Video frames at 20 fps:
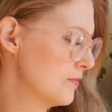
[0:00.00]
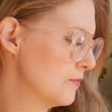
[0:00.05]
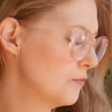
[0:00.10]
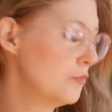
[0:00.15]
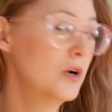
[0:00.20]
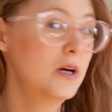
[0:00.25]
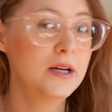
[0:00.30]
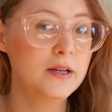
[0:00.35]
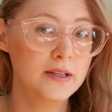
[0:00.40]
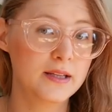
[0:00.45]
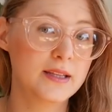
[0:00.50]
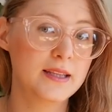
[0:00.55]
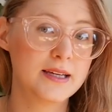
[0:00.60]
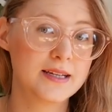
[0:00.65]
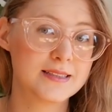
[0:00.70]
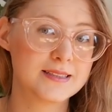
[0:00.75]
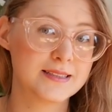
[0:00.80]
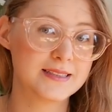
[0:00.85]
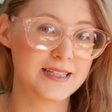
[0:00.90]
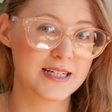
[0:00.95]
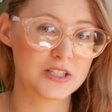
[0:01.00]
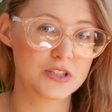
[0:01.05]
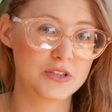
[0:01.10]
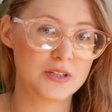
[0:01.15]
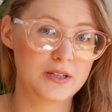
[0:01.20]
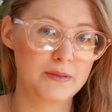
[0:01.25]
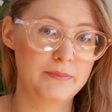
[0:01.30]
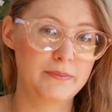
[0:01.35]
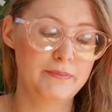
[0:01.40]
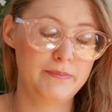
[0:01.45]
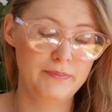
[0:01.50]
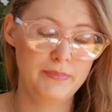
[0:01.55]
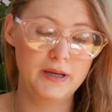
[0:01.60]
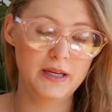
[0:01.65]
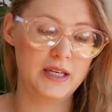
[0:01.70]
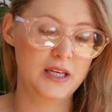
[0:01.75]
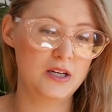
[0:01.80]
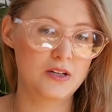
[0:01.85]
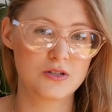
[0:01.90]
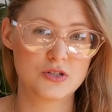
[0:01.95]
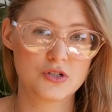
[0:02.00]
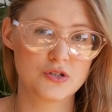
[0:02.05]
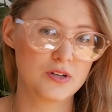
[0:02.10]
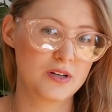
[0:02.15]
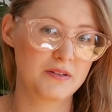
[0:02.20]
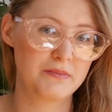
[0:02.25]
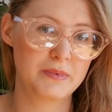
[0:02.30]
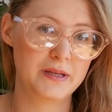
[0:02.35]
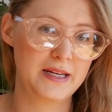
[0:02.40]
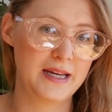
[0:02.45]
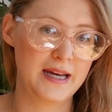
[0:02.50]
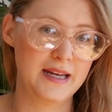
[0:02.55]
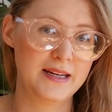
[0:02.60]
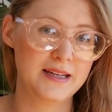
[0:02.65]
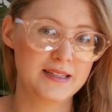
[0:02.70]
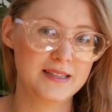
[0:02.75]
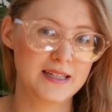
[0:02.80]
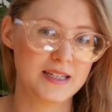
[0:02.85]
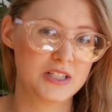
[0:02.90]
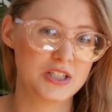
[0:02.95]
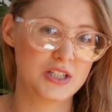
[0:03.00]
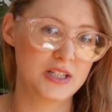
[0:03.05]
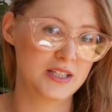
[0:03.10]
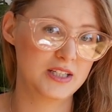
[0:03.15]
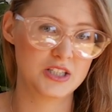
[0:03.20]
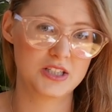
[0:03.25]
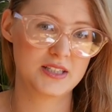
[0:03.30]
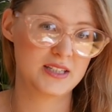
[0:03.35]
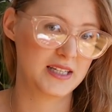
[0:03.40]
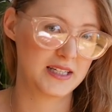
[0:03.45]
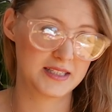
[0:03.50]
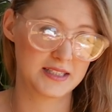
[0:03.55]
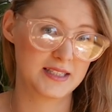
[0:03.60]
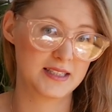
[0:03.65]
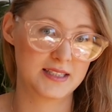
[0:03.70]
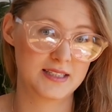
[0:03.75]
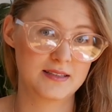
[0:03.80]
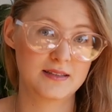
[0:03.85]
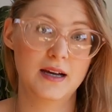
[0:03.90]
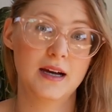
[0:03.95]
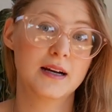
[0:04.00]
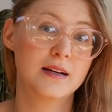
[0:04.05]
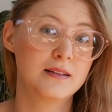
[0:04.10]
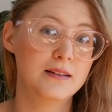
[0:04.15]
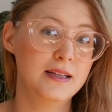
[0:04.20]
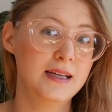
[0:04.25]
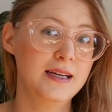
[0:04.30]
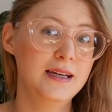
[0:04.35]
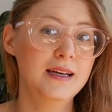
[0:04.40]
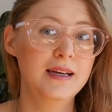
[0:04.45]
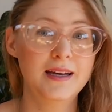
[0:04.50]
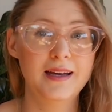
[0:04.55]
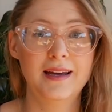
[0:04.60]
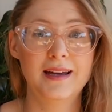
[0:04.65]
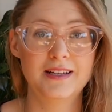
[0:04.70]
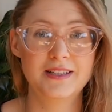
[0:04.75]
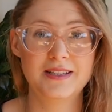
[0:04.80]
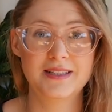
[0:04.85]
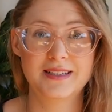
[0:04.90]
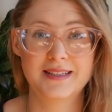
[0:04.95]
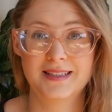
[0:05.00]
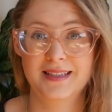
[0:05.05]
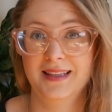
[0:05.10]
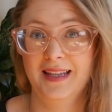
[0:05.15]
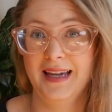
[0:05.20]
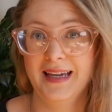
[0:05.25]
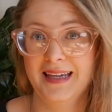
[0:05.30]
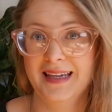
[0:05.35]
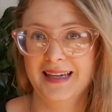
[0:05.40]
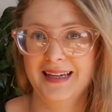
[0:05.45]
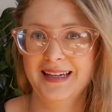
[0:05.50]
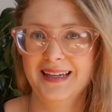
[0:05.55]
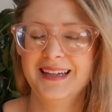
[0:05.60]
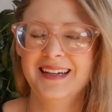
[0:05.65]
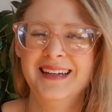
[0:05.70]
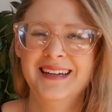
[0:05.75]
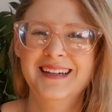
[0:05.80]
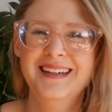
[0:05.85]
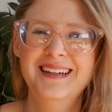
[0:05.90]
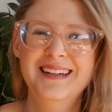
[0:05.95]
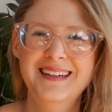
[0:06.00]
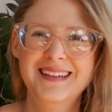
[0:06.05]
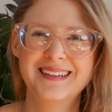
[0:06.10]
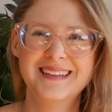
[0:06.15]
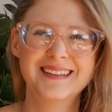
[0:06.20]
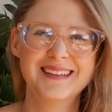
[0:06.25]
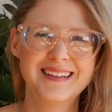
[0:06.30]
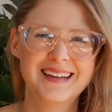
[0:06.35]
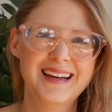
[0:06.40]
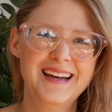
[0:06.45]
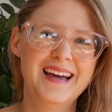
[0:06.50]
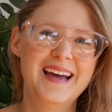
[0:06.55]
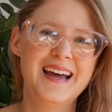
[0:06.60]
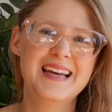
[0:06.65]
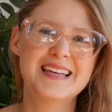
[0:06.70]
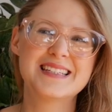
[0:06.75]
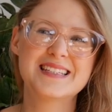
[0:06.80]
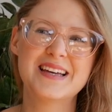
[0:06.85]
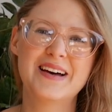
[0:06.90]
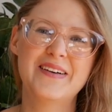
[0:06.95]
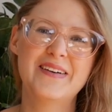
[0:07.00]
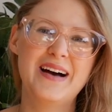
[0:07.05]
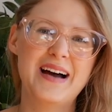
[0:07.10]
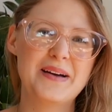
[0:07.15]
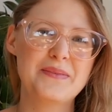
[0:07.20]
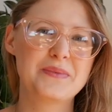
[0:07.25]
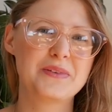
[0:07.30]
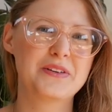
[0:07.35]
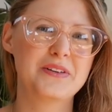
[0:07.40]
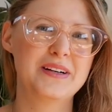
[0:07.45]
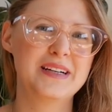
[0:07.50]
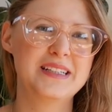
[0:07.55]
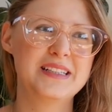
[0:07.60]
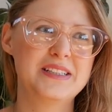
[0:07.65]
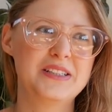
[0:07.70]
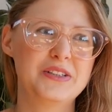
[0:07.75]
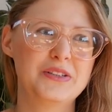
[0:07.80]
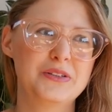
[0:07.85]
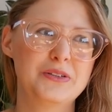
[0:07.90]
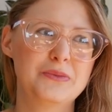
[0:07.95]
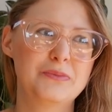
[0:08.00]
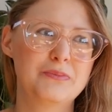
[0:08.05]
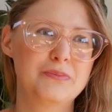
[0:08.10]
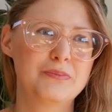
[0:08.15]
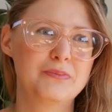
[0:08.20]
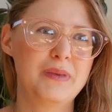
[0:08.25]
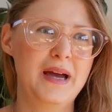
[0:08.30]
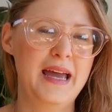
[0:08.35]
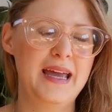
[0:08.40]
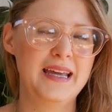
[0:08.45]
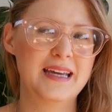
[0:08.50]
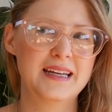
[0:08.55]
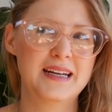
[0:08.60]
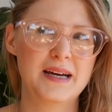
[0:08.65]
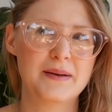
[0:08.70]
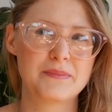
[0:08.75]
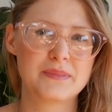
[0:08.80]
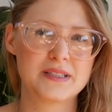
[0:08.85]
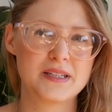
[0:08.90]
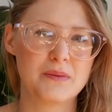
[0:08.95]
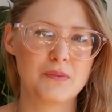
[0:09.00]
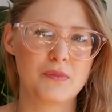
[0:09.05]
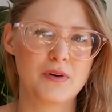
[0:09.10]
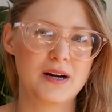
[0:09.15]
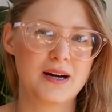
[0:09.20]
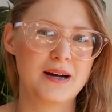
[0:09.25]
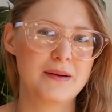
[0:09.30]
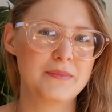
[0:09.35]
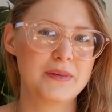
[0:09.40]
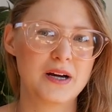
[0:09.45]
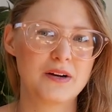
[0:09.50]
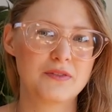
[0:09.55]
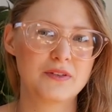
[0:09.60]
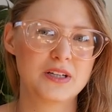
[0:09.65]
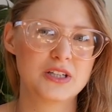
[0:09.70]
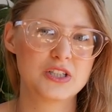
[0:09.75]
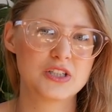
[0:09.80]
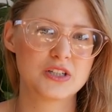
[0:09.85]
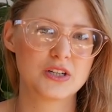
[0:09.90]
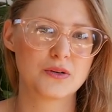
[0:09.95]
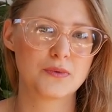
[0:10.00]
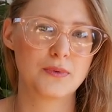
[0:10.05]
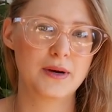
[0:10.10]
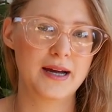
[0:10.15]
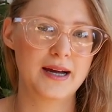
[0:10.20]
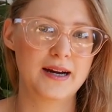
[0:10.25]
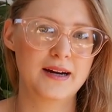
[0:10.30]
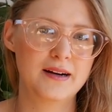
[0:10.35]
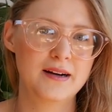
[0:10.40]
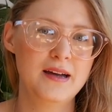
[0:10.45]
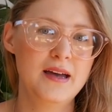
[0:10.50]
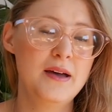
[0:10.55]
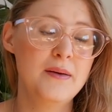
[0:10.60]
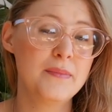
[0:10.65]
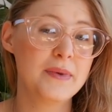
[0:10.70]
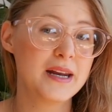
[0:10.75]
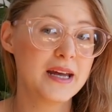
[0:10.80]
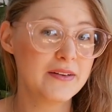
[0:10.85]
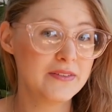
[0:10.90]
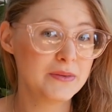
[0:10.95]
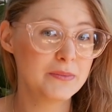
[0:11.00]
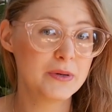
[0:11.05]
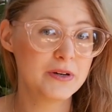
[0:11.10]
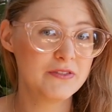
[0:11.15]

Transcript: one of the things is actually a big, huge string of bananas that she just thinks is ugly and she doesn't like it. So I'm going to hang it up somewhere. I'm not really sure where, but I have the